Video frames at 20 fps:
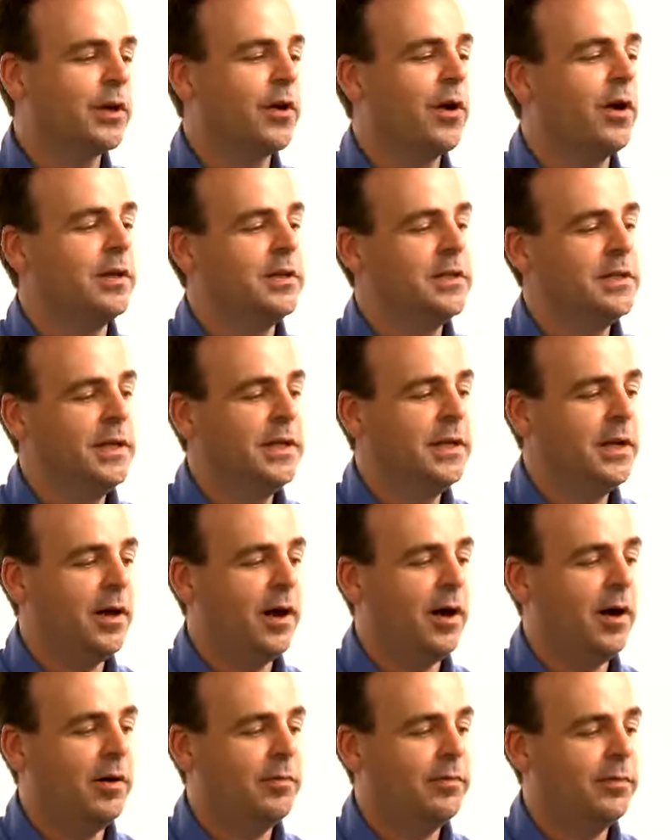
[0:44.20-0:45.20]
the content
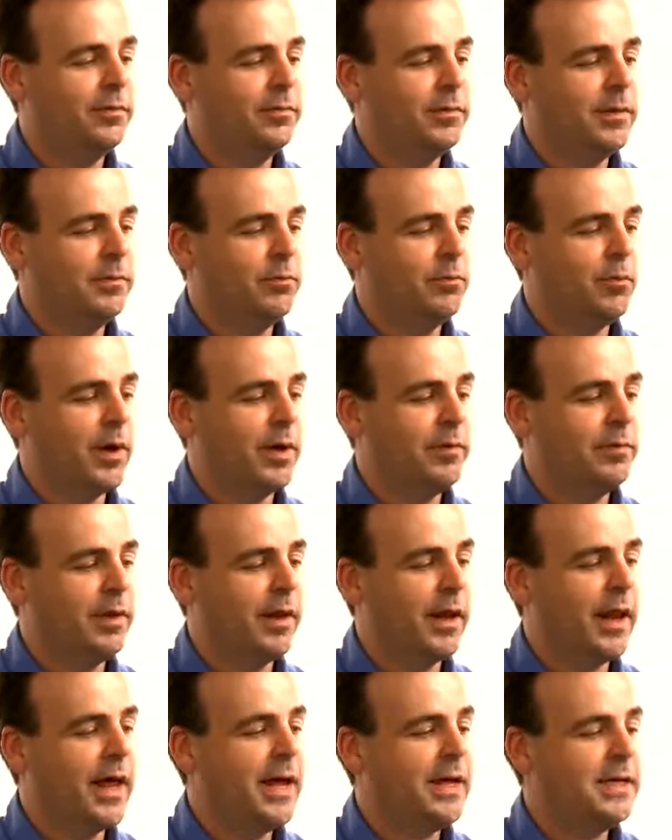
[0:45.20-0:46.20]
of one of
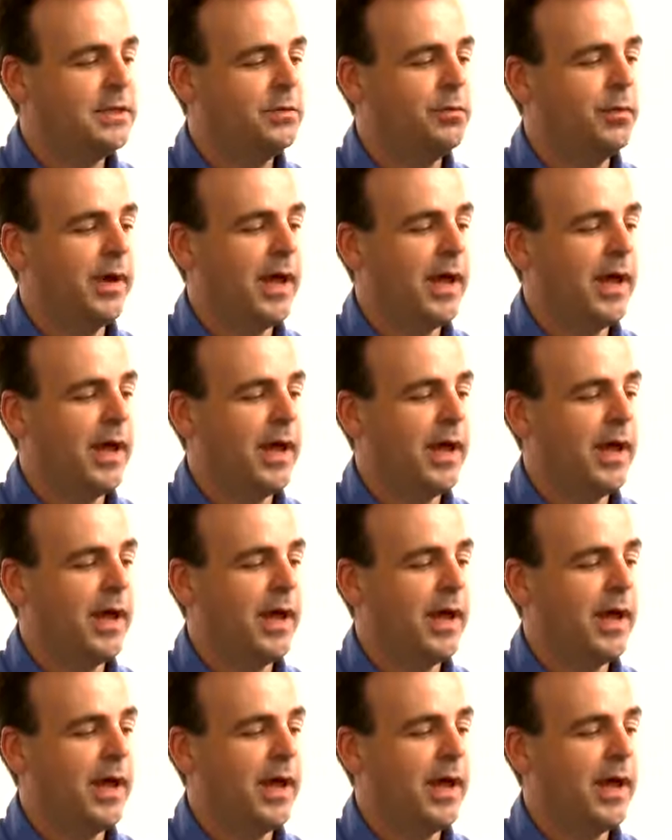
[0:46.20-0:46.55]
the legs,